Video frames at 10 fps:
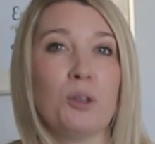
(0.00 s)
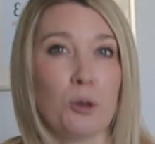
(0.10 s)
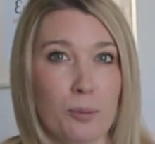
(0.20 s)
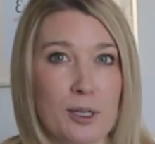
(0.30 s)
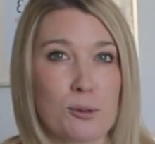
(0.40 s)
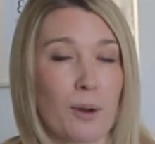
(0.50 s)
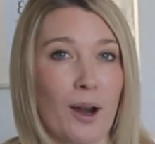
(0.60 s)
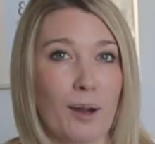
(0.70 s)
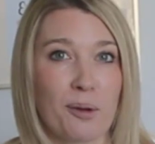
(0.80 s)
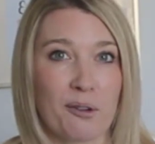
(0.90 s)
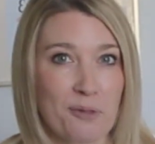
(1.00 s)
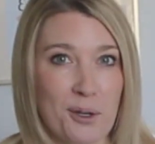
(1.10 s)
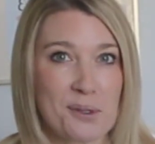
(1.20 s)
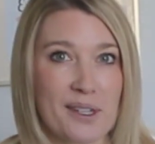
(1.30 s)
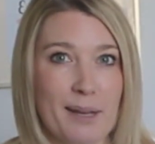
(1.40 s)
you'll be swearing
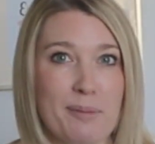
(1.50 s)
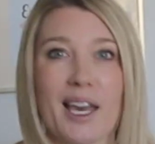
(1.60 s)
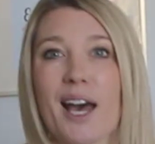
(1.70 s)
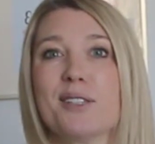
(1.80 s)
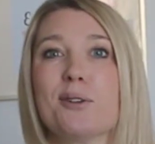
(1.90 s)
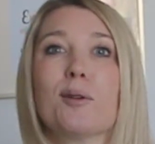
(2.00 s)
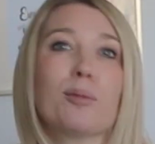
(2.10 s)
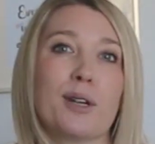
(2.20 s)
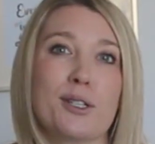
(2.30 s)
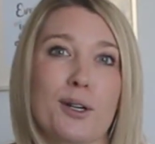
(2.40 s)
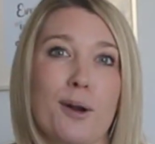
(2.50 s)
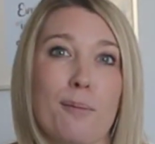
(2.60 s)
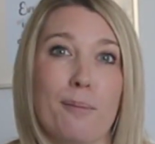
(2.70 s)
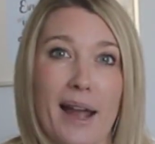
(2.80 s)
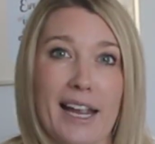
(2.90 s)
profusely because your printer
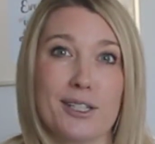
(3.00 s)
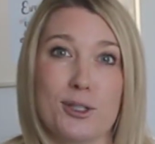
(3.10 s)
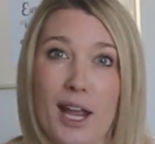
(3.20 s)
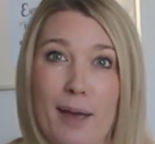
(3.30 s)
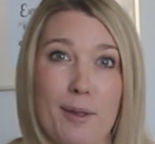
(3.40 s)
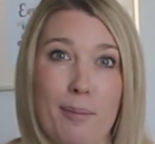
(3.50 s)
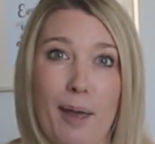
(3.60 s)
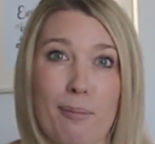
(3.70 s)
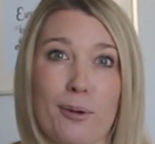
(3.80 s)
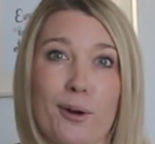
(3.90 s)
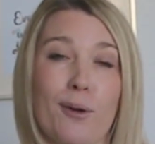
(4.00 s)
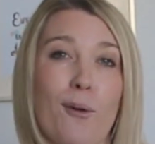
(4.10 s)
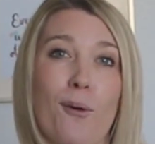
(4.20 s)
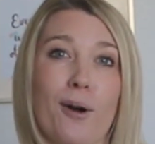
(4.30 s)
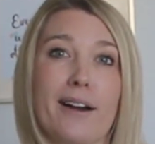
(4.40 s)
might jam the paper
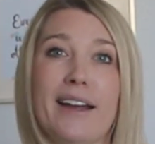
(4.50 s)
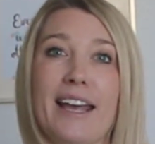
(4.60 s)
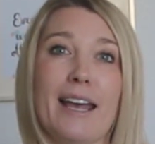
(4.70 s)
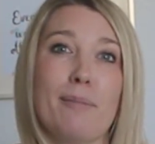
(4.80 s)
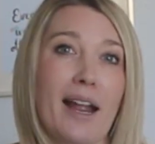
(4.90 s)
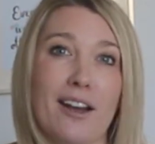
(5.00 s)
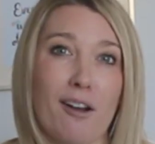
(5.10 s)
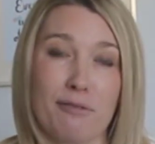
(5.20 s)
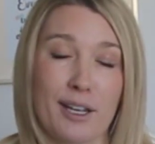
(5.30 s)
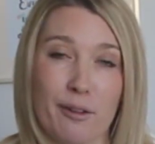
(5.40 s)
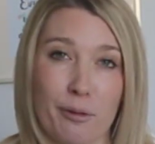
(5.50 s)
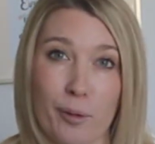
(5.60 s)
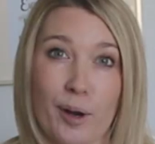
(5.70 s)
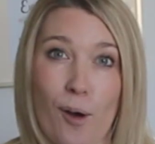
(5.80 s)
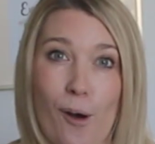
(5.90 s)
or it might not feed it
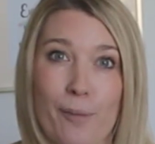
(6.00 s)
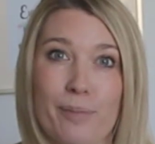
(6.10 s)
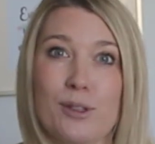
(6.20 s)
through at all.